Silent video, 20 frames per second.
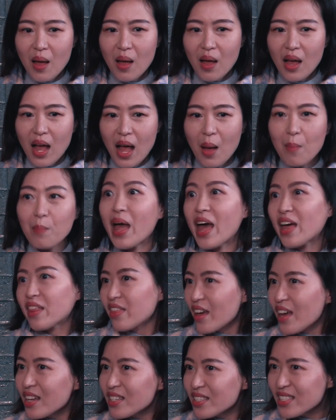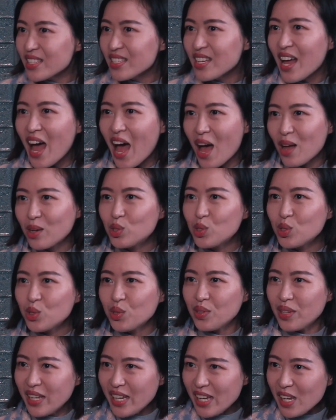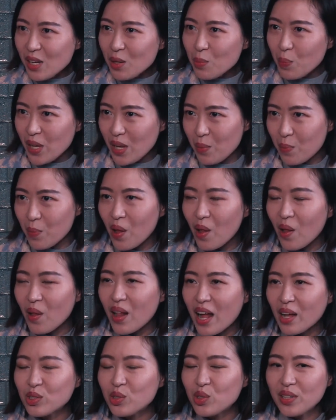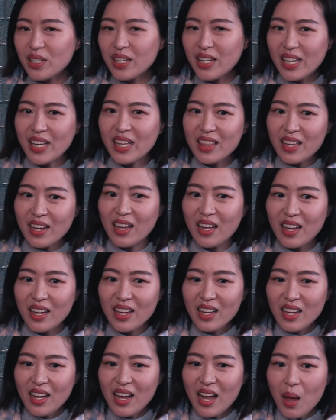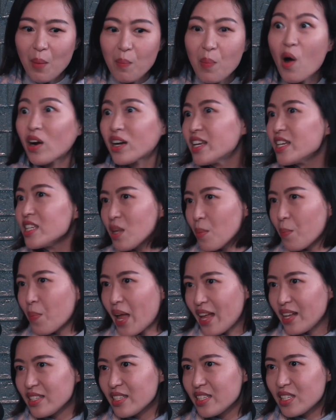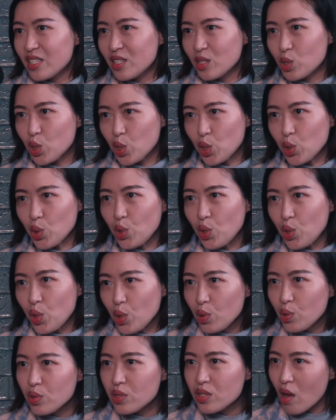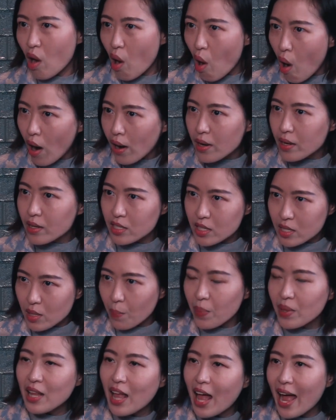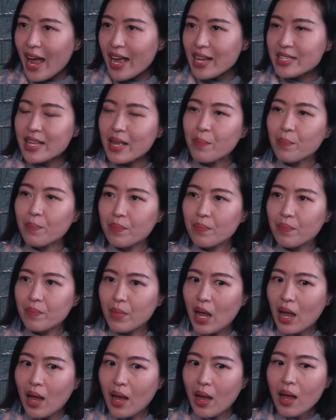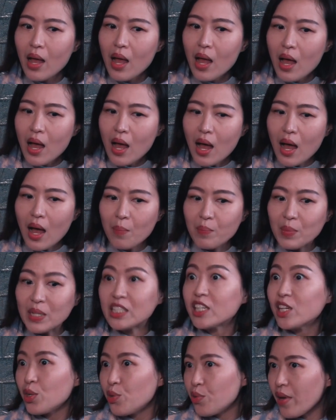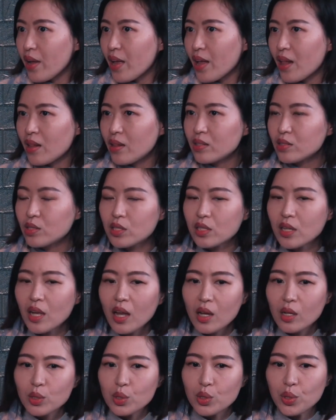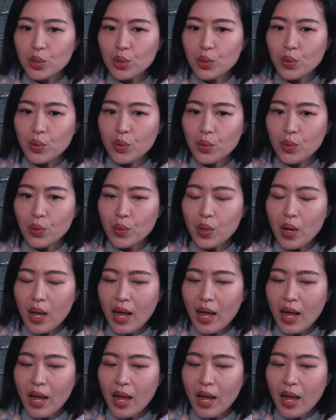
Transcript: methods how to lead people, how to lead the participants to use art supplies and materials to